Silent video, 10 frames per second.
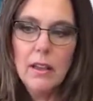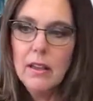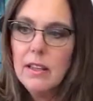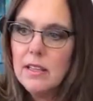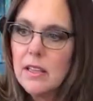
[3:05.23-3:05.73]

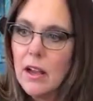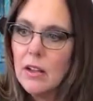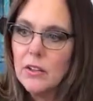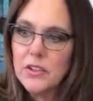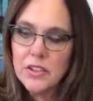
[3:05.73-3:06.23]
these
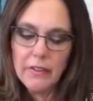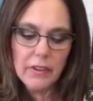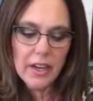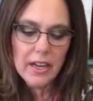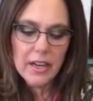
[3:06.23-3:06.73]
colors over
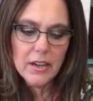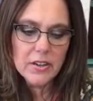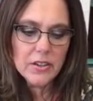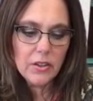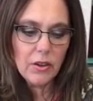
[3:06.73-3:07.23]
here
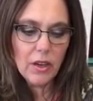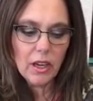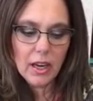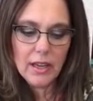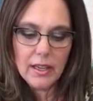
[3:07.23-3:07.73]
so you can
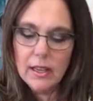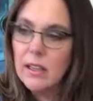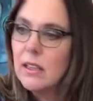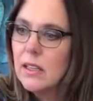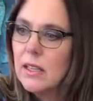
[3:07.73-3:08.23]
kind of
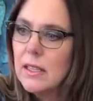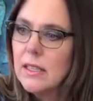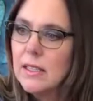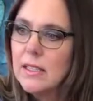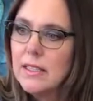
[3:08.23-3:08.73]

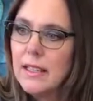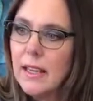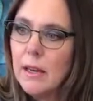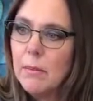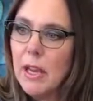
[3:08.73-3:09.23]

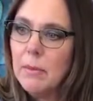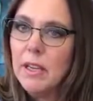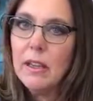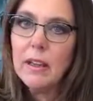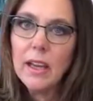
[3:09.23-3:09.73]
see maybe
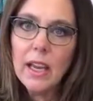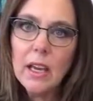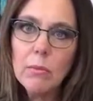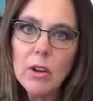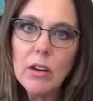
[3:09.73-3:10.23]
in the
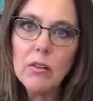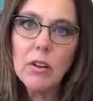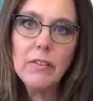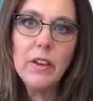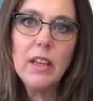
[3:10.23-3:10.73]
camera. I don't know
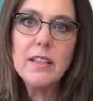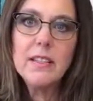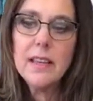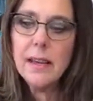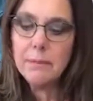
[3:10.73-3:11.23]
if you can
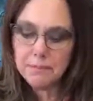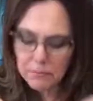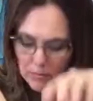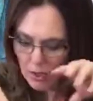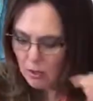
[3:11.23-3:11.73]
see
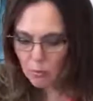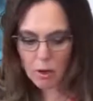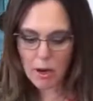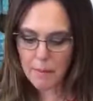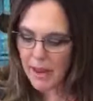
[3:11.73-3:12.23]

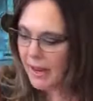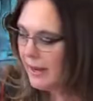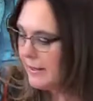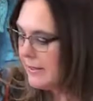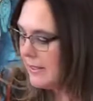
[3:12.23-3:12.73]
while I
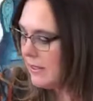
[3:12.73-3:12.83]
paint.